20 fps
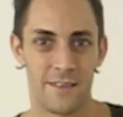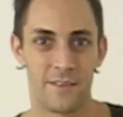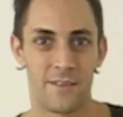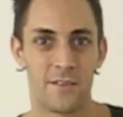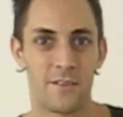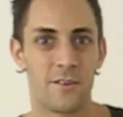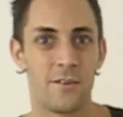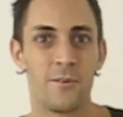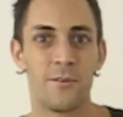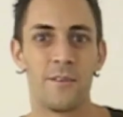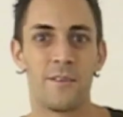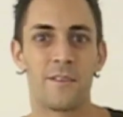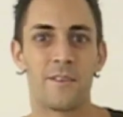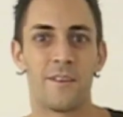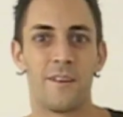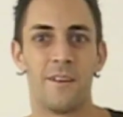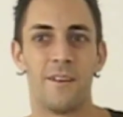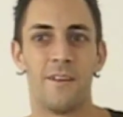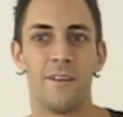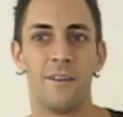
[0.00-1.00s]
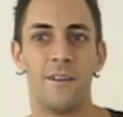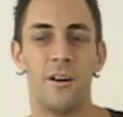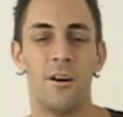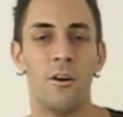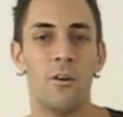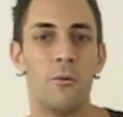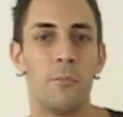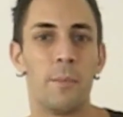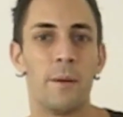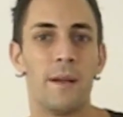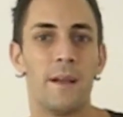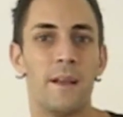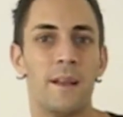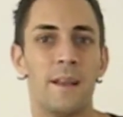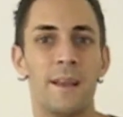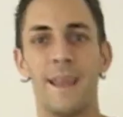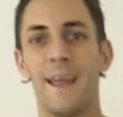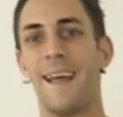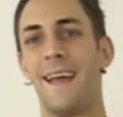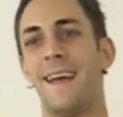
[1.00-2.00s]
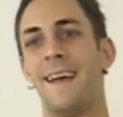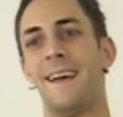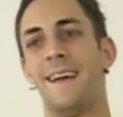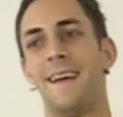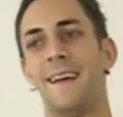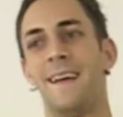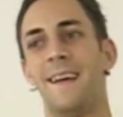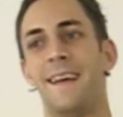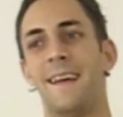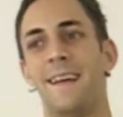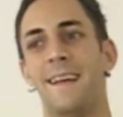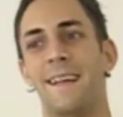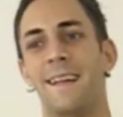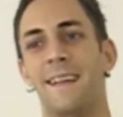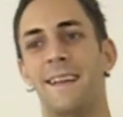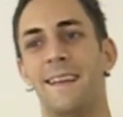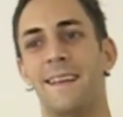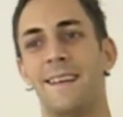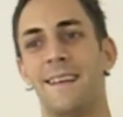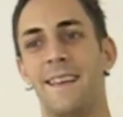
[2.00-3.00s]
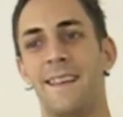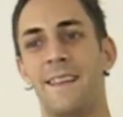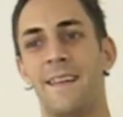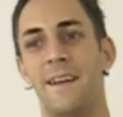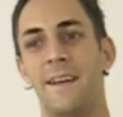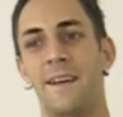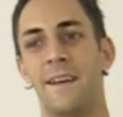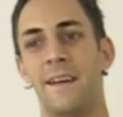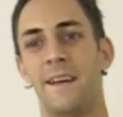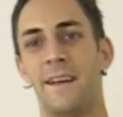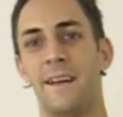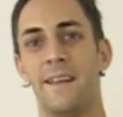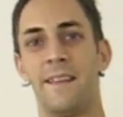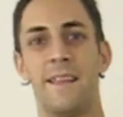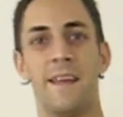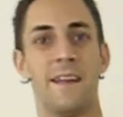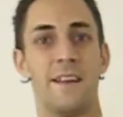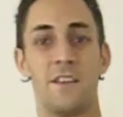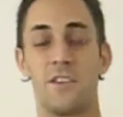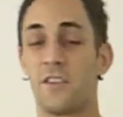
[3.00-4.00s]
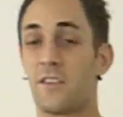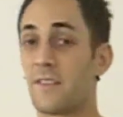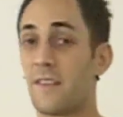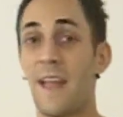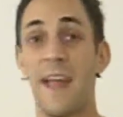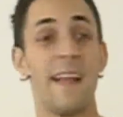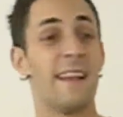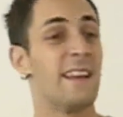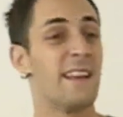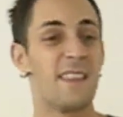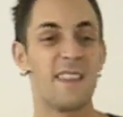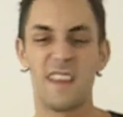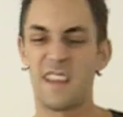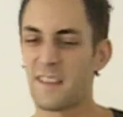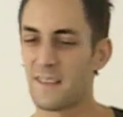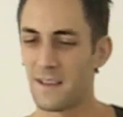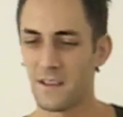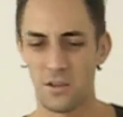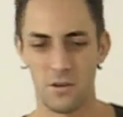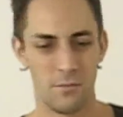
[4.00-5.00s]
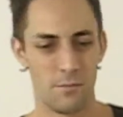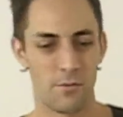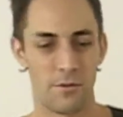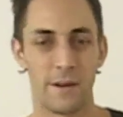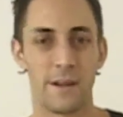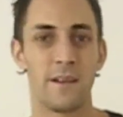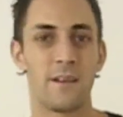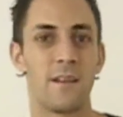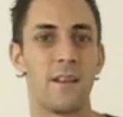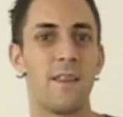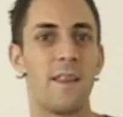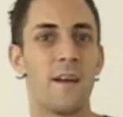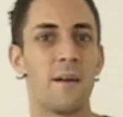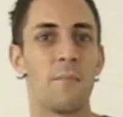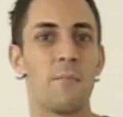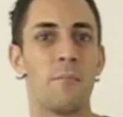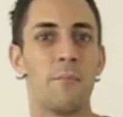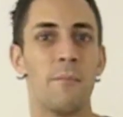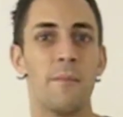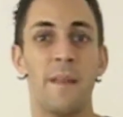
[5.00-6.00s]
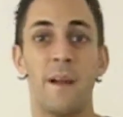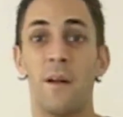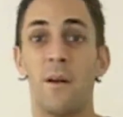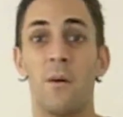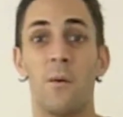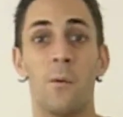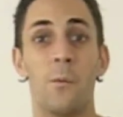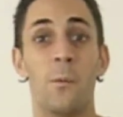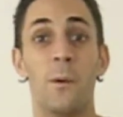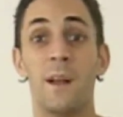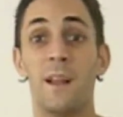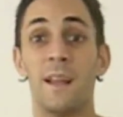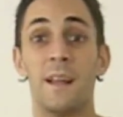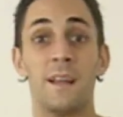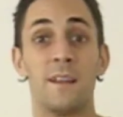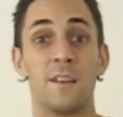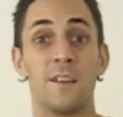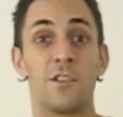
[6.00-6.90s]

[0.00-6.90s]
students are open, and they just, anything that you bring to them, they're willing to